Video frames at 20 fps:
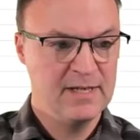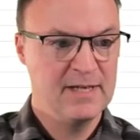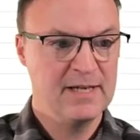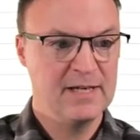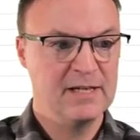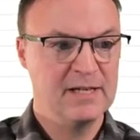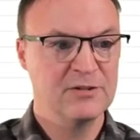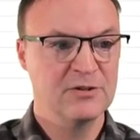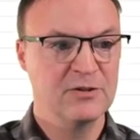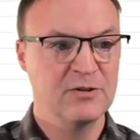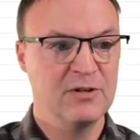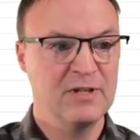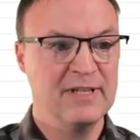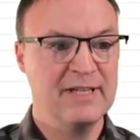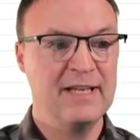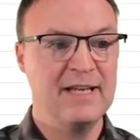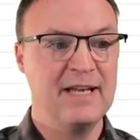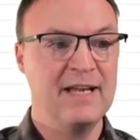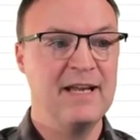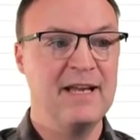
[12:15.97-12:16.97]
Control
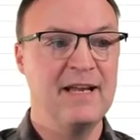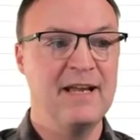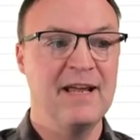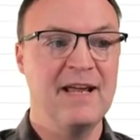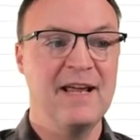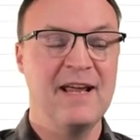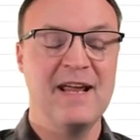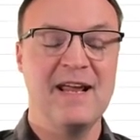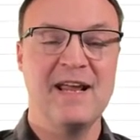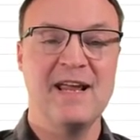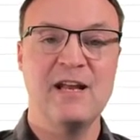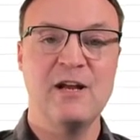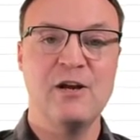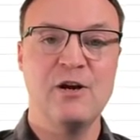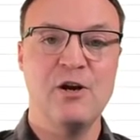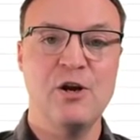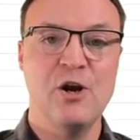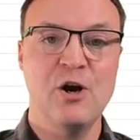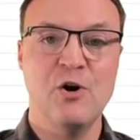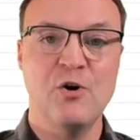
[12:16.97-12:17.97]
E. It
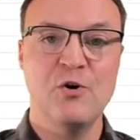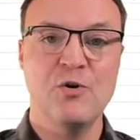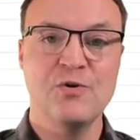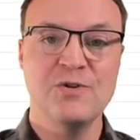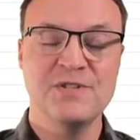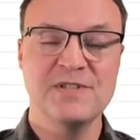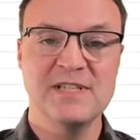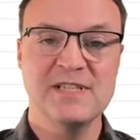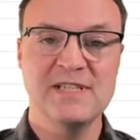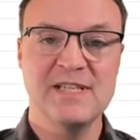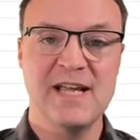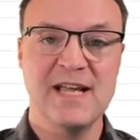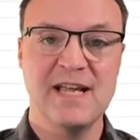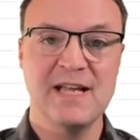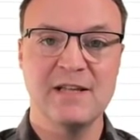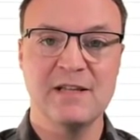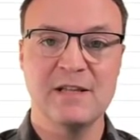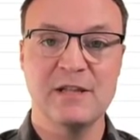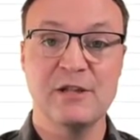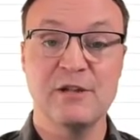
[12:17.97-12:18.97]
knows to
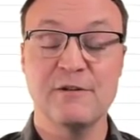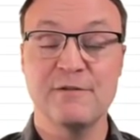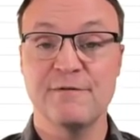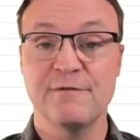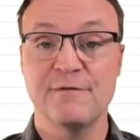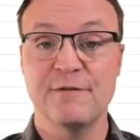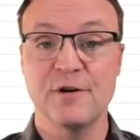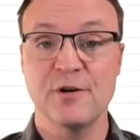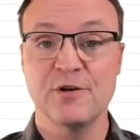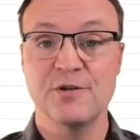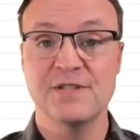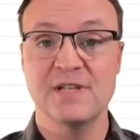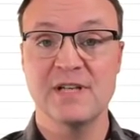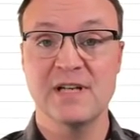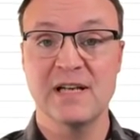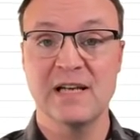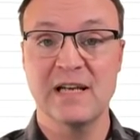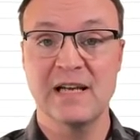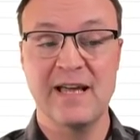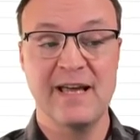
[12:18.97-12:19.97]
take the first
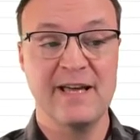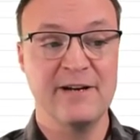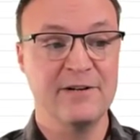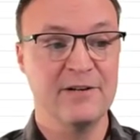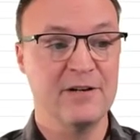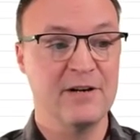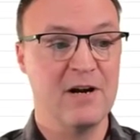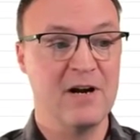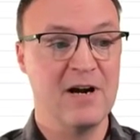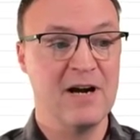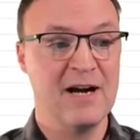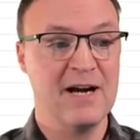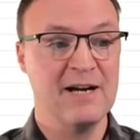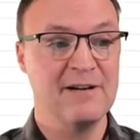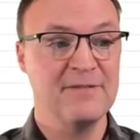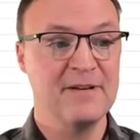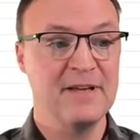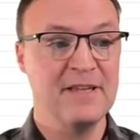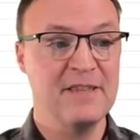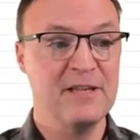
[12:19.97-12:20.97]
letter
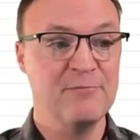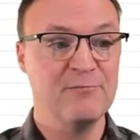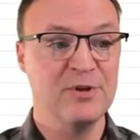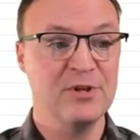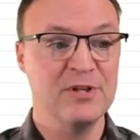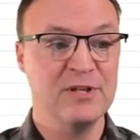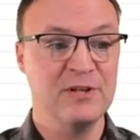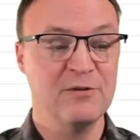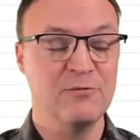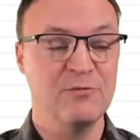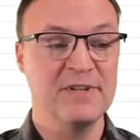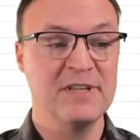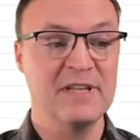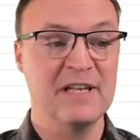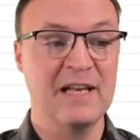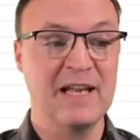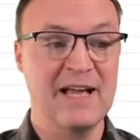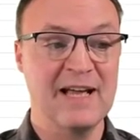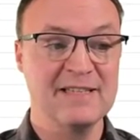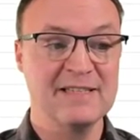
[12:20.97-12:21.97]
off and then put it with
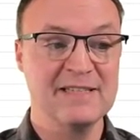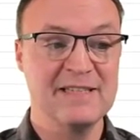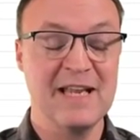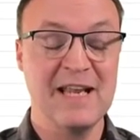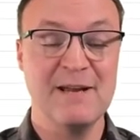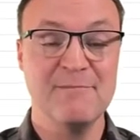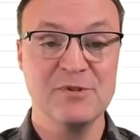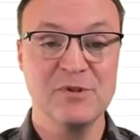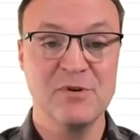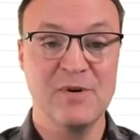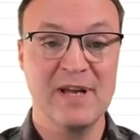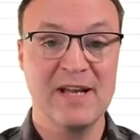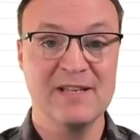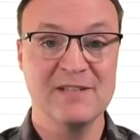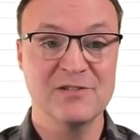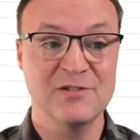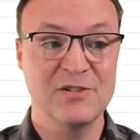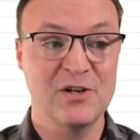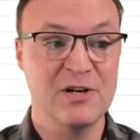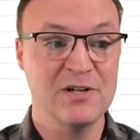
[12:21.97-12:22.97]
the last name, so I
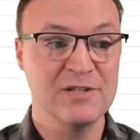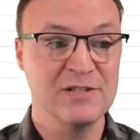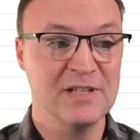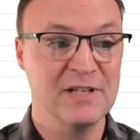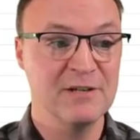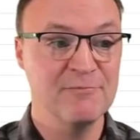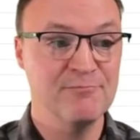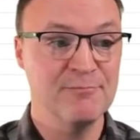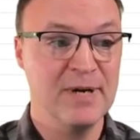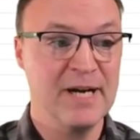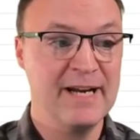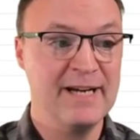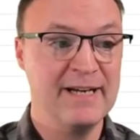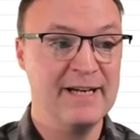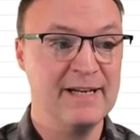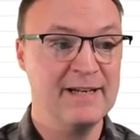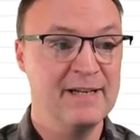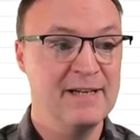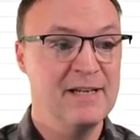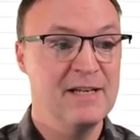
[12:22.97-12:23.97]
can start to combine
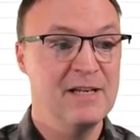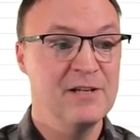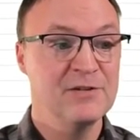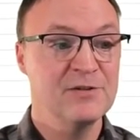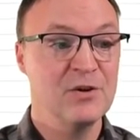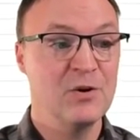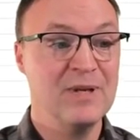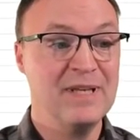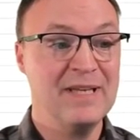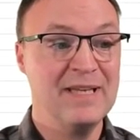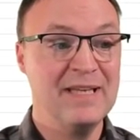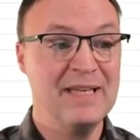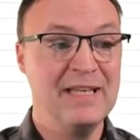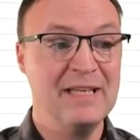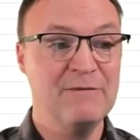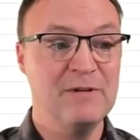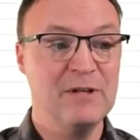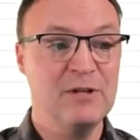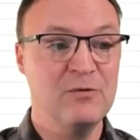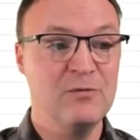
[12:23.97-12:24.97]
it. So
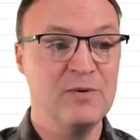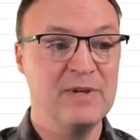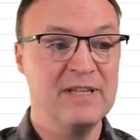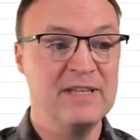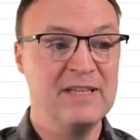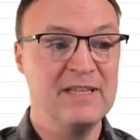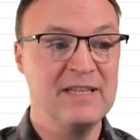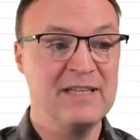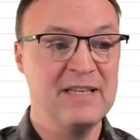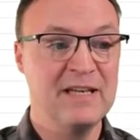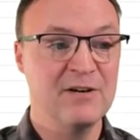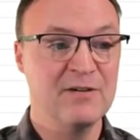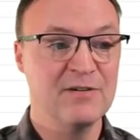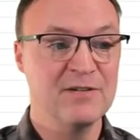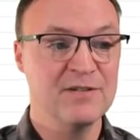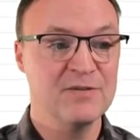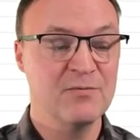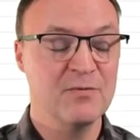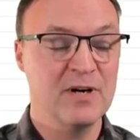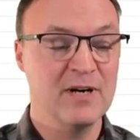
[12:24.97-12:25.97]
even with the
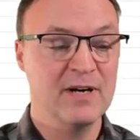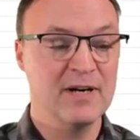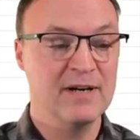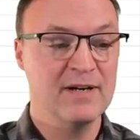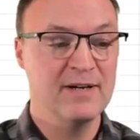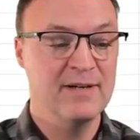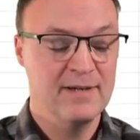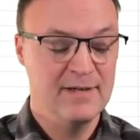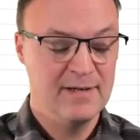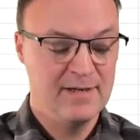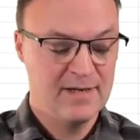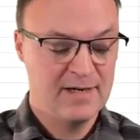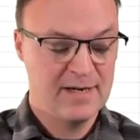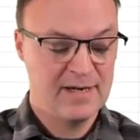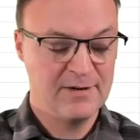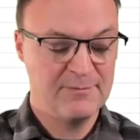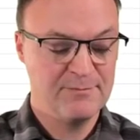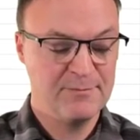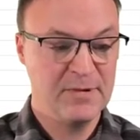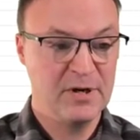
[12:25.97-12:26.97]
year's work,
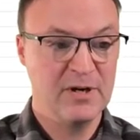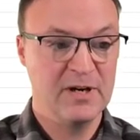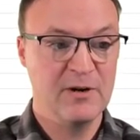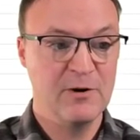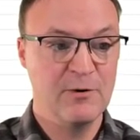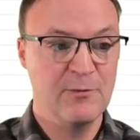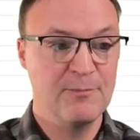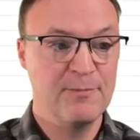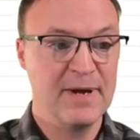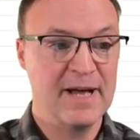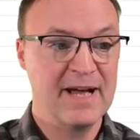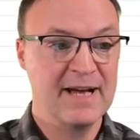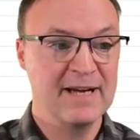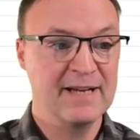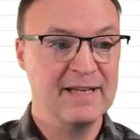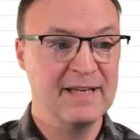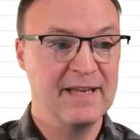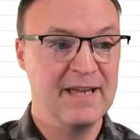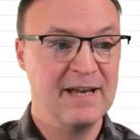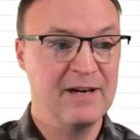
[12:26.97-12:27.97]
I'm going to go
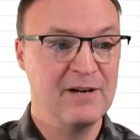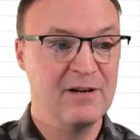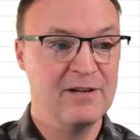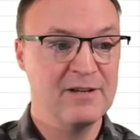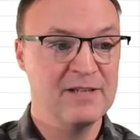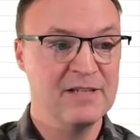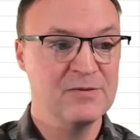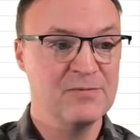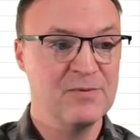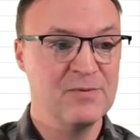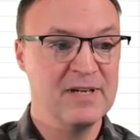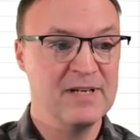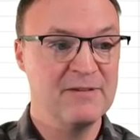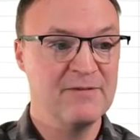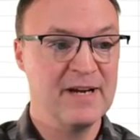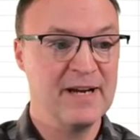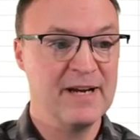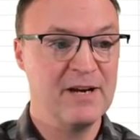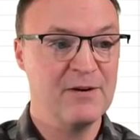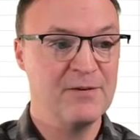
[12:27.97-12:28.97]
back again on this one.
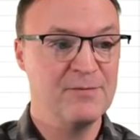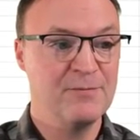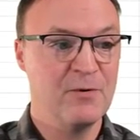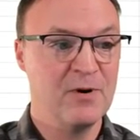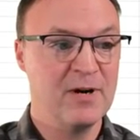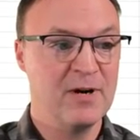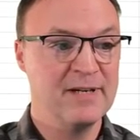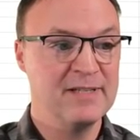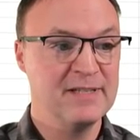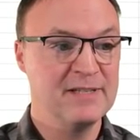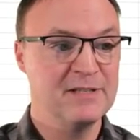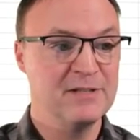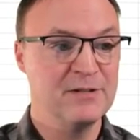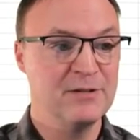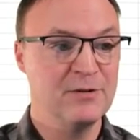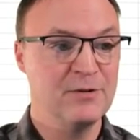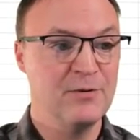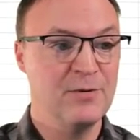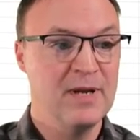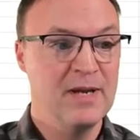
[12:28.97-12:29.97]
If I wanted
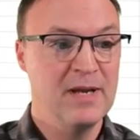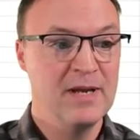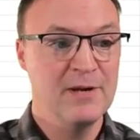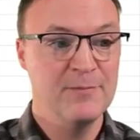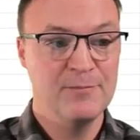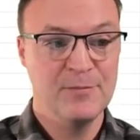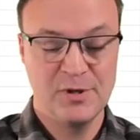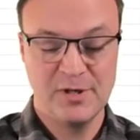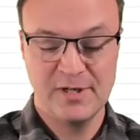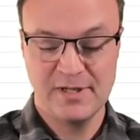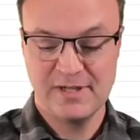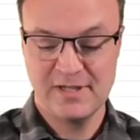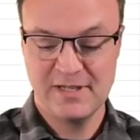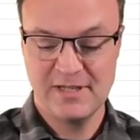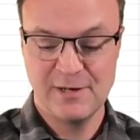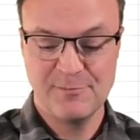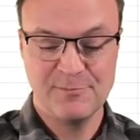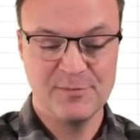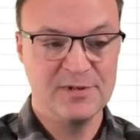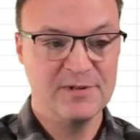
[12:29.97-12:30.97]
to put the
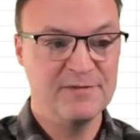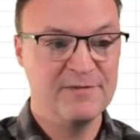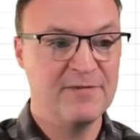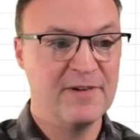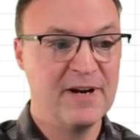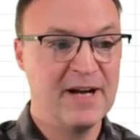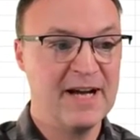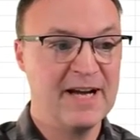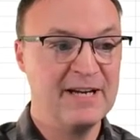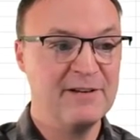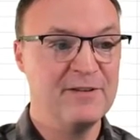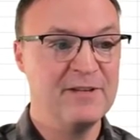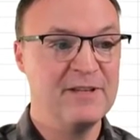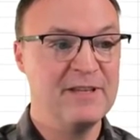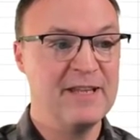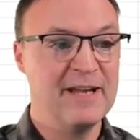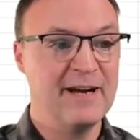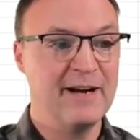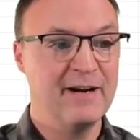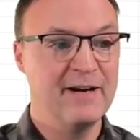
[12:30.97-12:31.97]
number 5
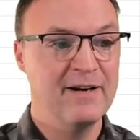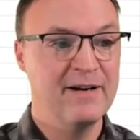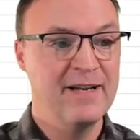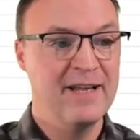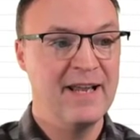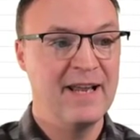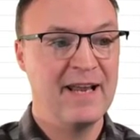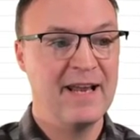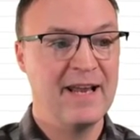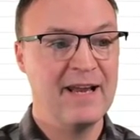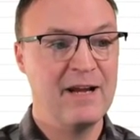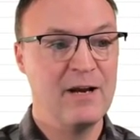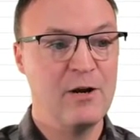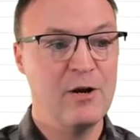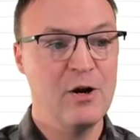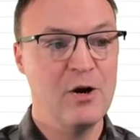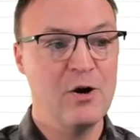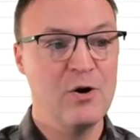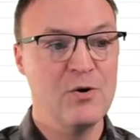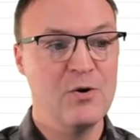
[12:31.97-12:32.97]
in there, it
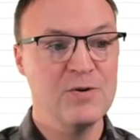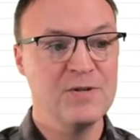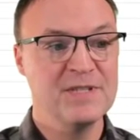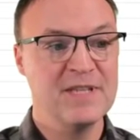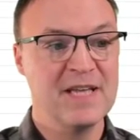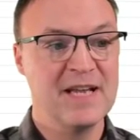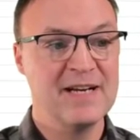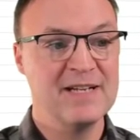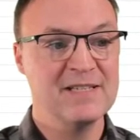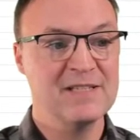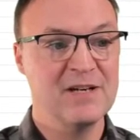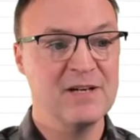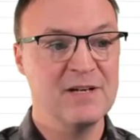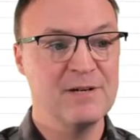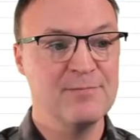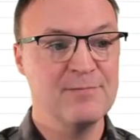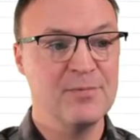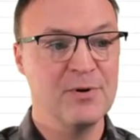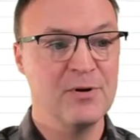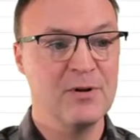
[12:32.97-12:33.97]
knows that it's going
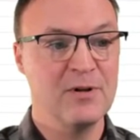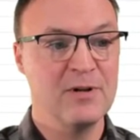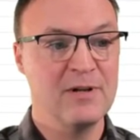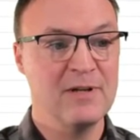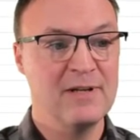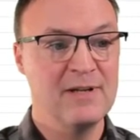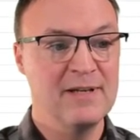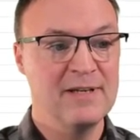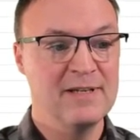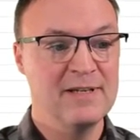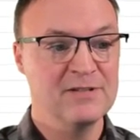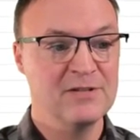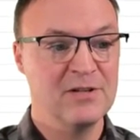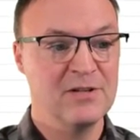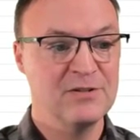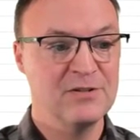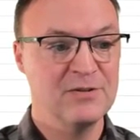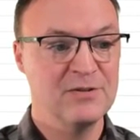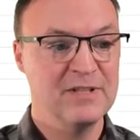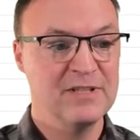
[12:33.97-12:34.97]
to pull. So
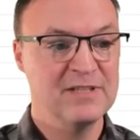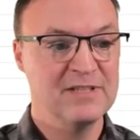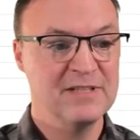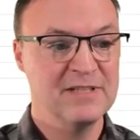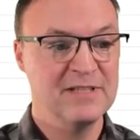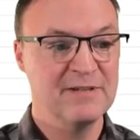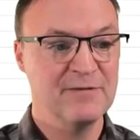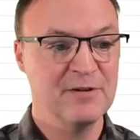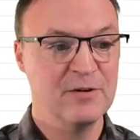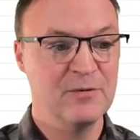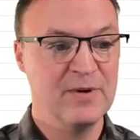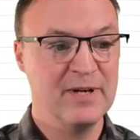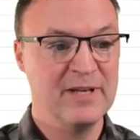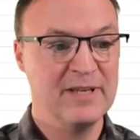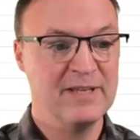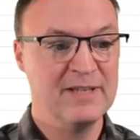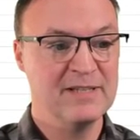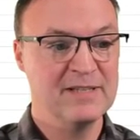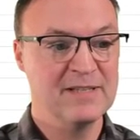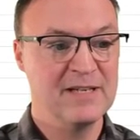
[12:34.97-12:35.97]
I'll do this a different way
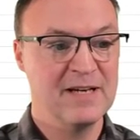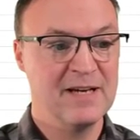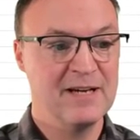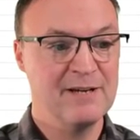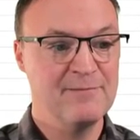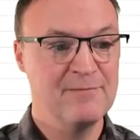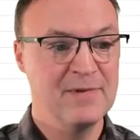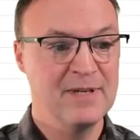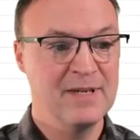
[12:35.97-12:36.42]
this time.